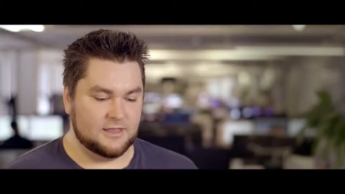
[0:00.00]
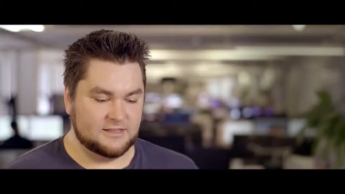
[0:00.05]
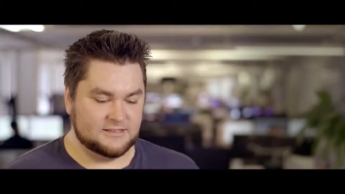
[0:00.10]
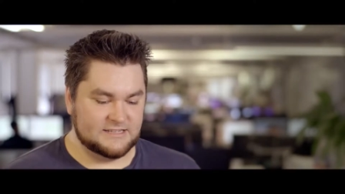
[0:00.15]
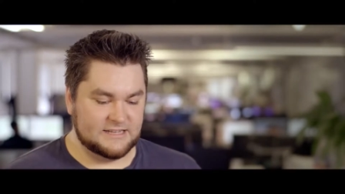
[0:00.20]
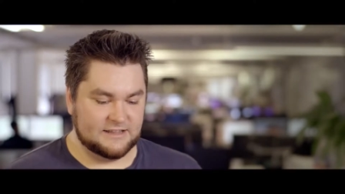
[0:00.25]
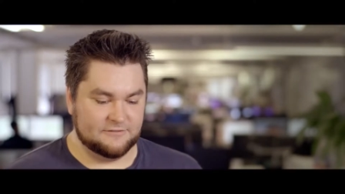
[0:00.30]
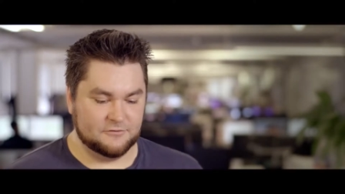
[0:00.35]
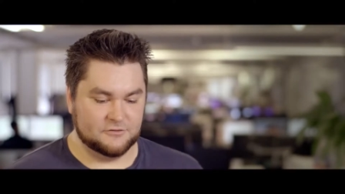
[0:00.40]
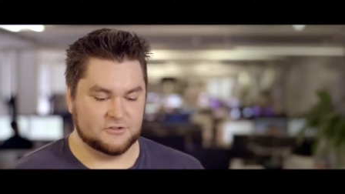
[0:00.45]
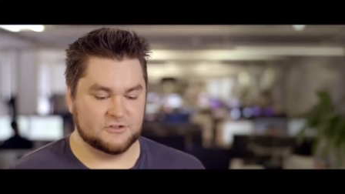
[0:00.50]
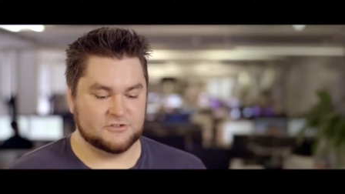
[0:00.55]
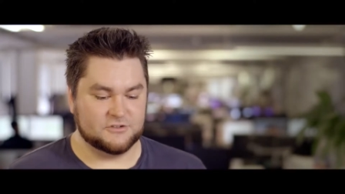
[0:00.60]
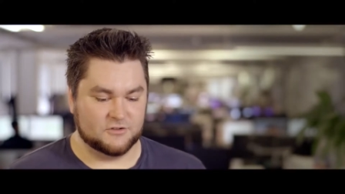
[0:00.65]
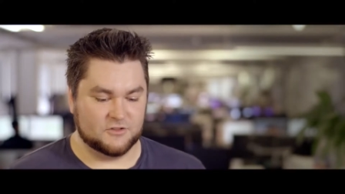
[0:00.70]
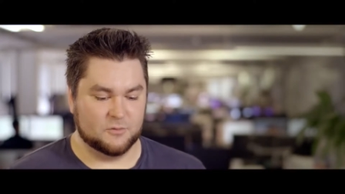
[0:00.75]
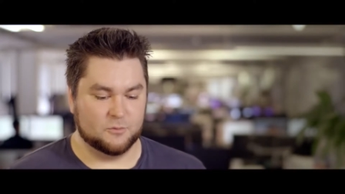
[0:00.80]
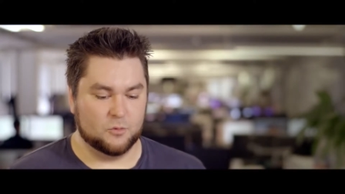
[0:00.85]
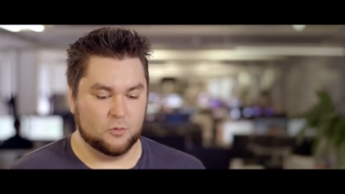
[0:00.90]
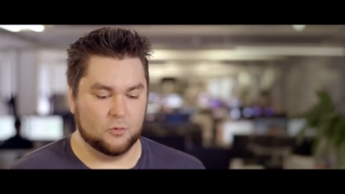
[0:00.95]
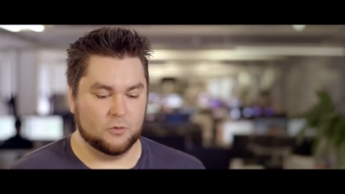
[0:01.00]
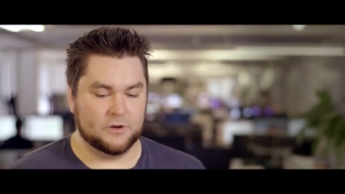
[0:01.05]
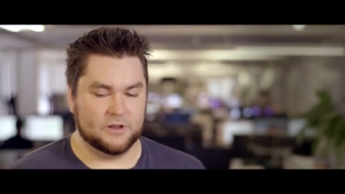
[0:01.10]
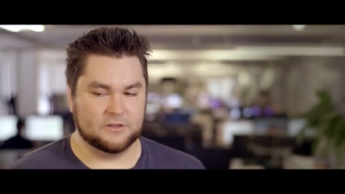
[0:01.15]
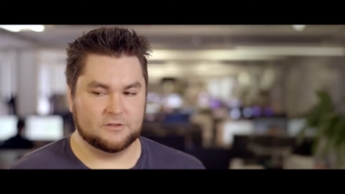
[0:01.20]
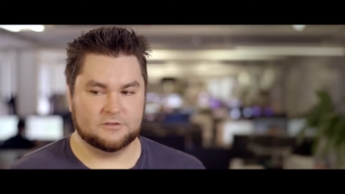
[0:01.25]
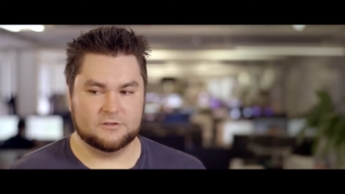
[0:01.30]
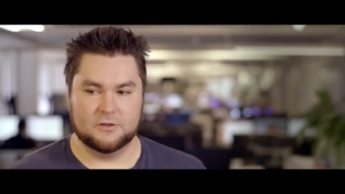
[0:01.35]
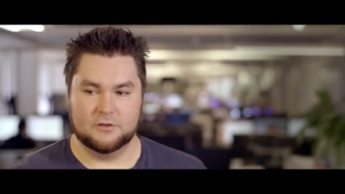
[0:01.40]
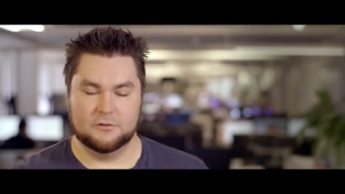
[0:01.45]
isn't even just on the
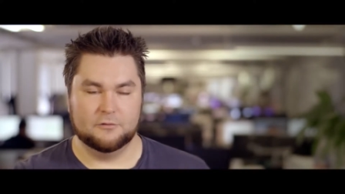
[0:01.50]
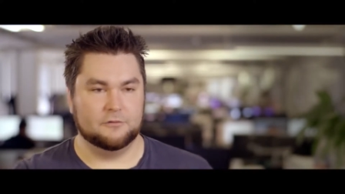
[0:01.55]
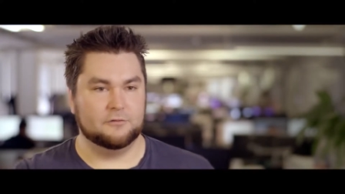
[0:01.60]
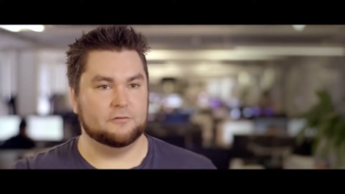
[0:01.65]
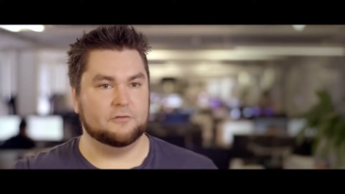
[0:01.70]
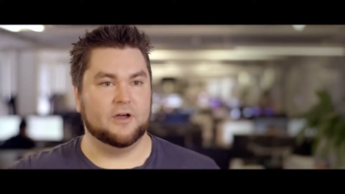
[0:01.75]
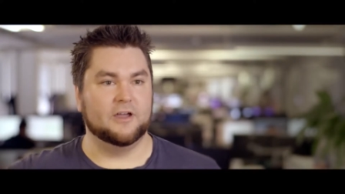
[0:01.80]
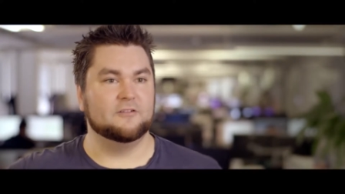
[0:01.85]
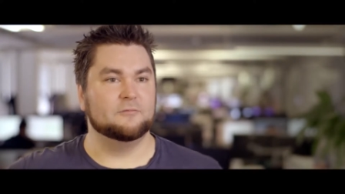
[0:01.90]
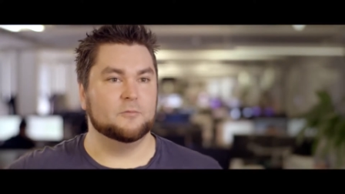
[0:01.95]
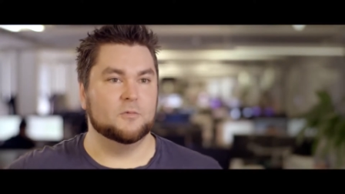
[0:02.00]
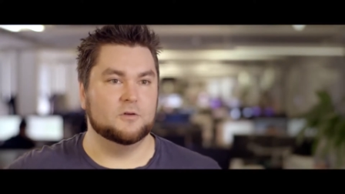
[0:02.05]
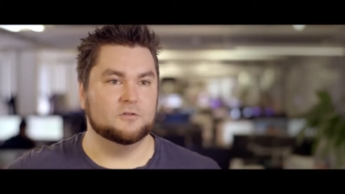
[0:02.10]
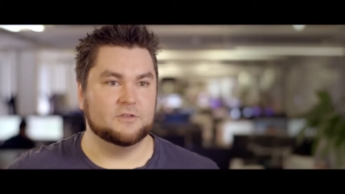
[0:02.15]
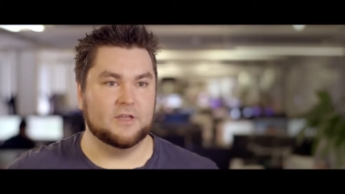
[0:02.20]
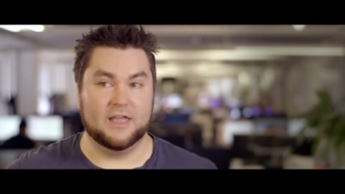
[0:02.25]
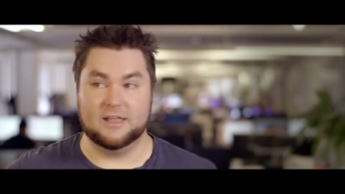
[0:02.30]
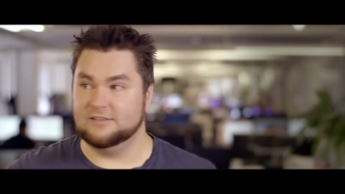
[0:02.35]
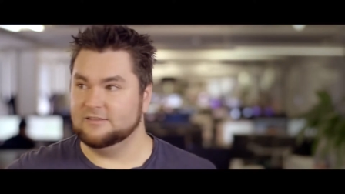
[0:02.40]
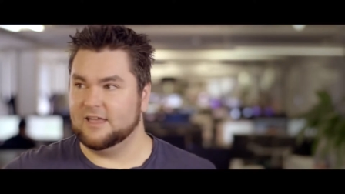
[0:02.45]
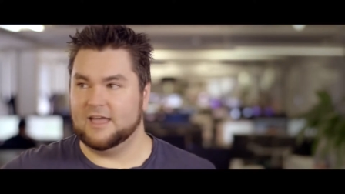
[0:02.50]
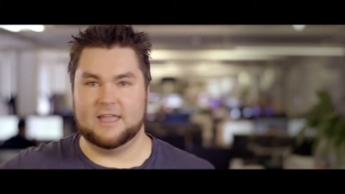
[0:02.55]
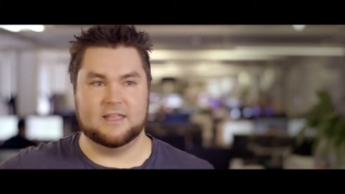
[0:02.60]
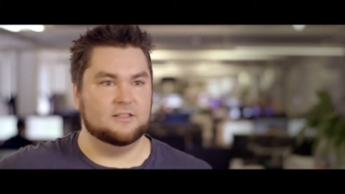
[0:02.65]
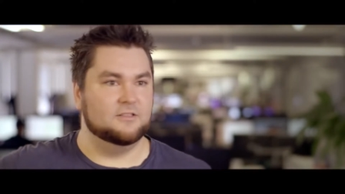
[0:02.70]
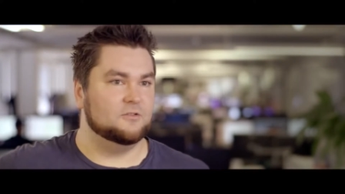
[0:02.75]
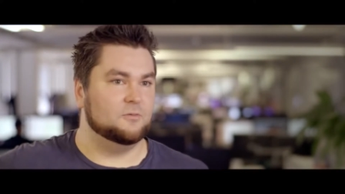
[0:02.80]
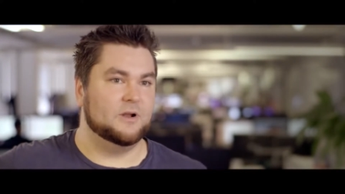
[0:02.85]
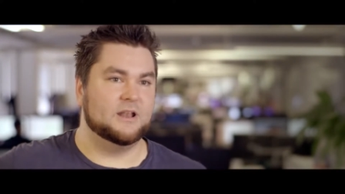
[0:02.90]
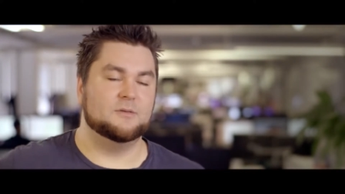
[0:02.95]
board, it's five moves ahead,
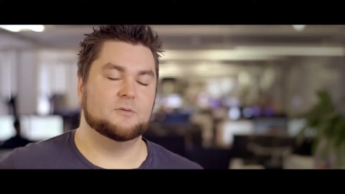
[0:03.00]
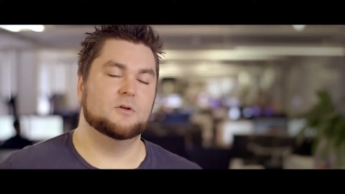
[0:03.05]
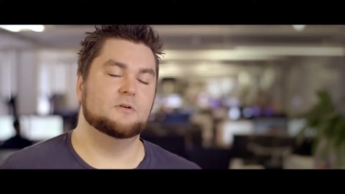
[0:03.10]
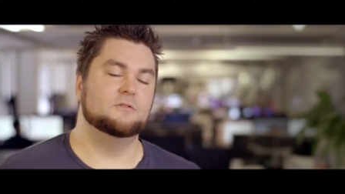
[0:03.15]
10, 20